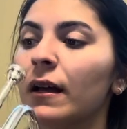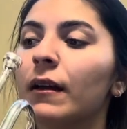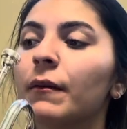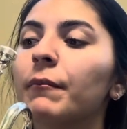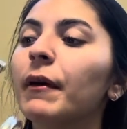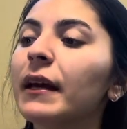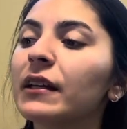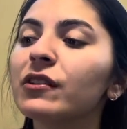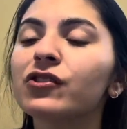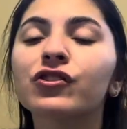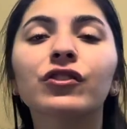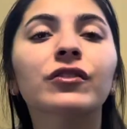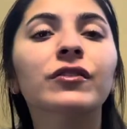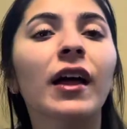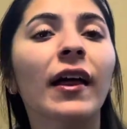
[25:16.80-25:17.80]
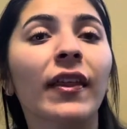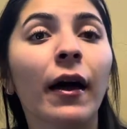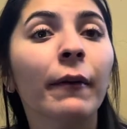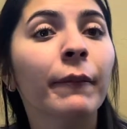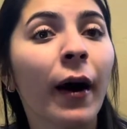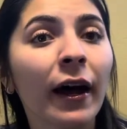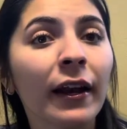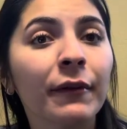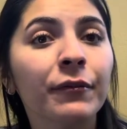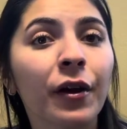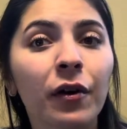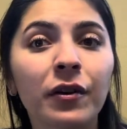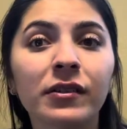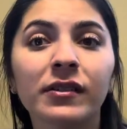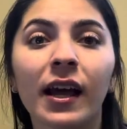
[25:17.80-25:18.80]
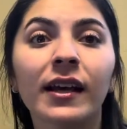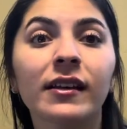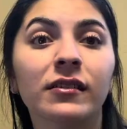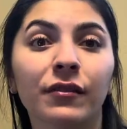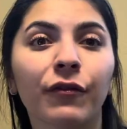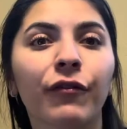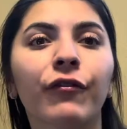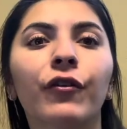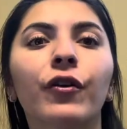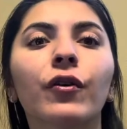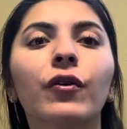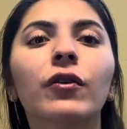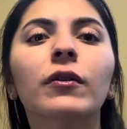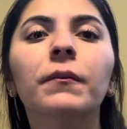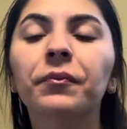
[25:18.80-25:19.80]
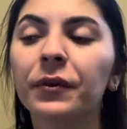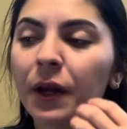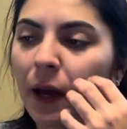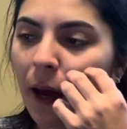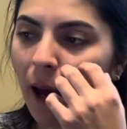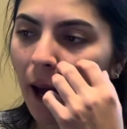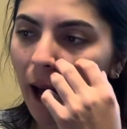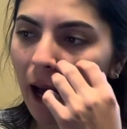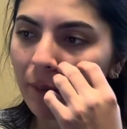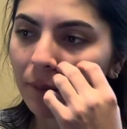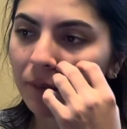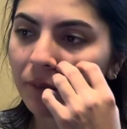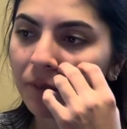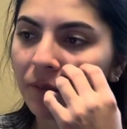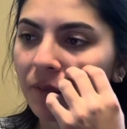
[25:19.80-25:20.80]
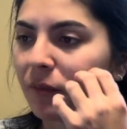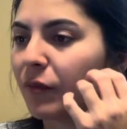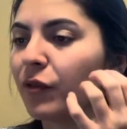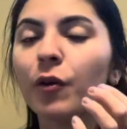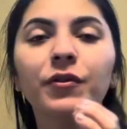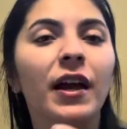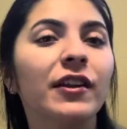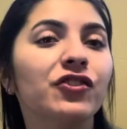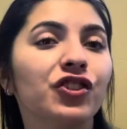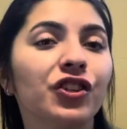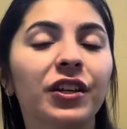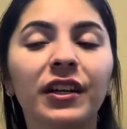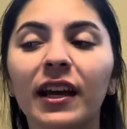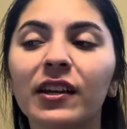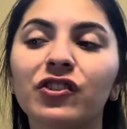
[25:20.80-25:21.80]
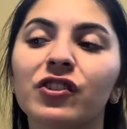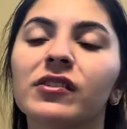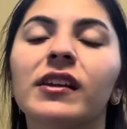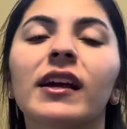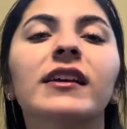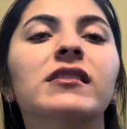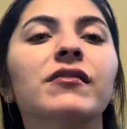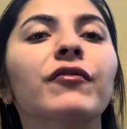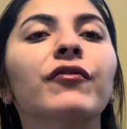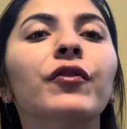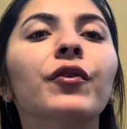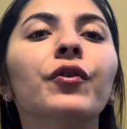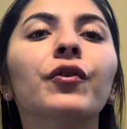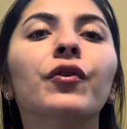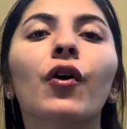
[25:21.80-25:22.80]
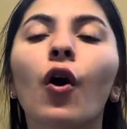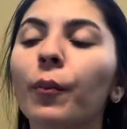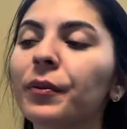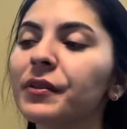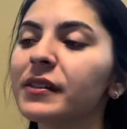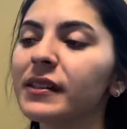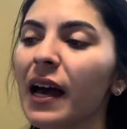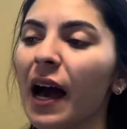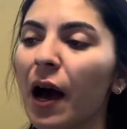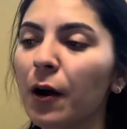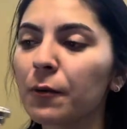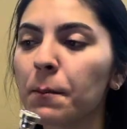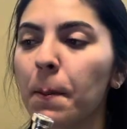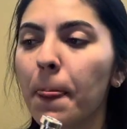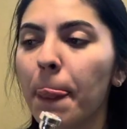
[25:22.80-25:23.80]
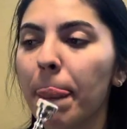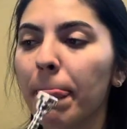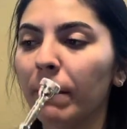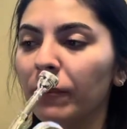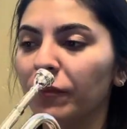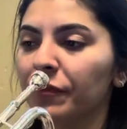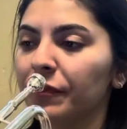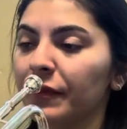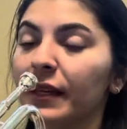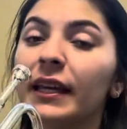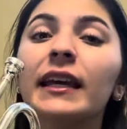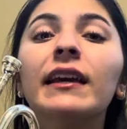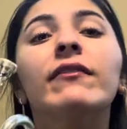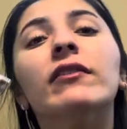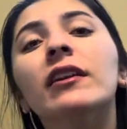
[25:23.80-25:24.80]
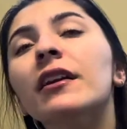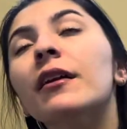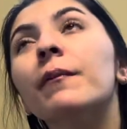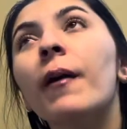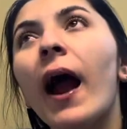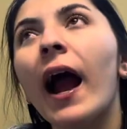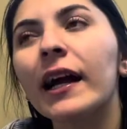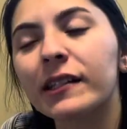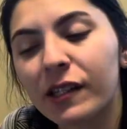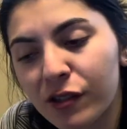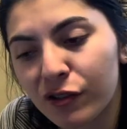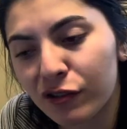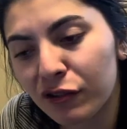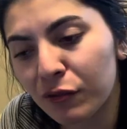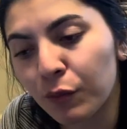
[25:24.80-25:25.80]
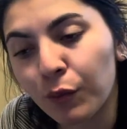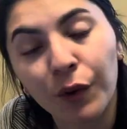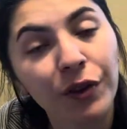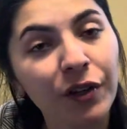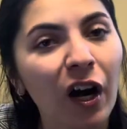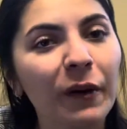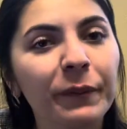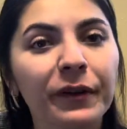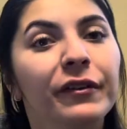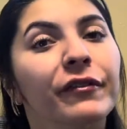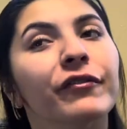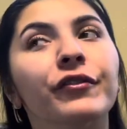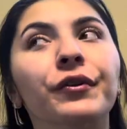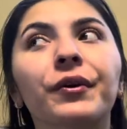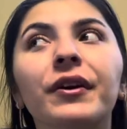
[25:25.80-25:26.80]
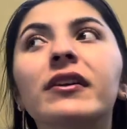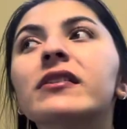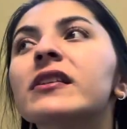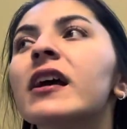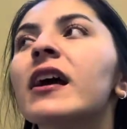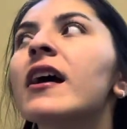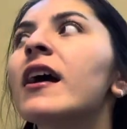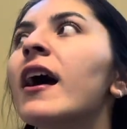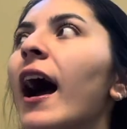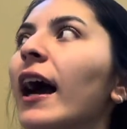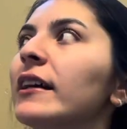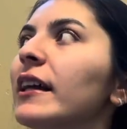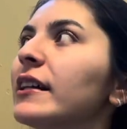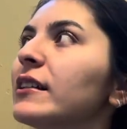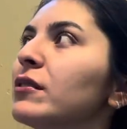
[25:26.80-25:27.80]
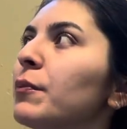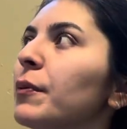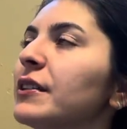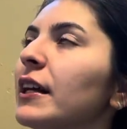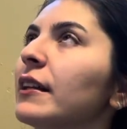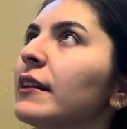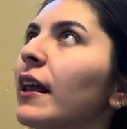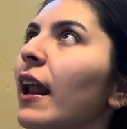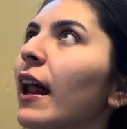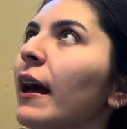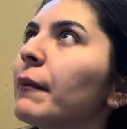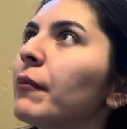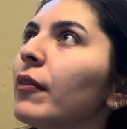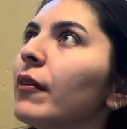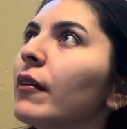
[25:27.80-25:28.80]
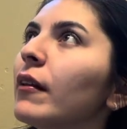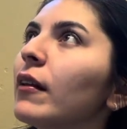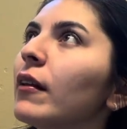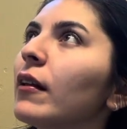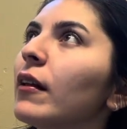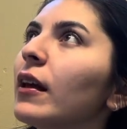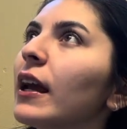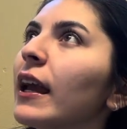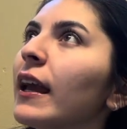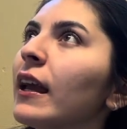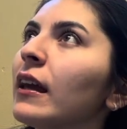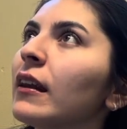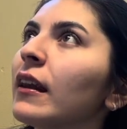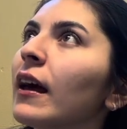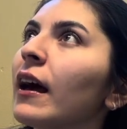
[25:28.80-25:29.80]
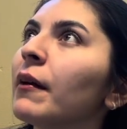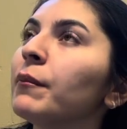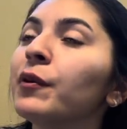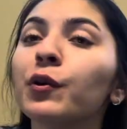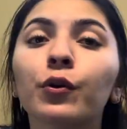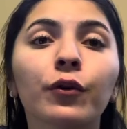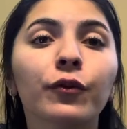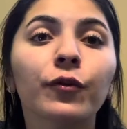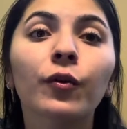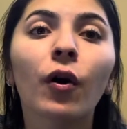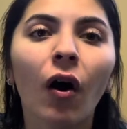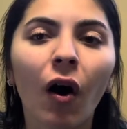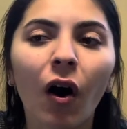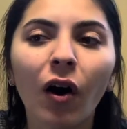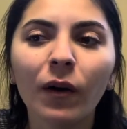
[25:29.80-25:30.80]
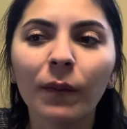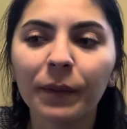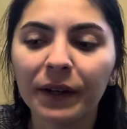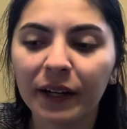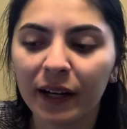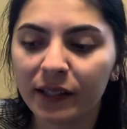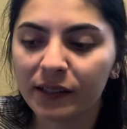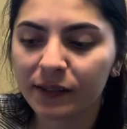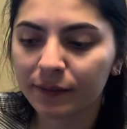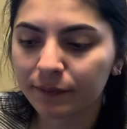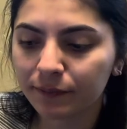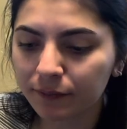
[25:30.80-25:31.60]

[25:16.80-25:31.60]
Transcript: Making sure that that bottom note is nice and full. No tension again, just nice and full, open sound. Even in a practice room with carpeted floors, I like to pretend that I'm in a beautiful hall, because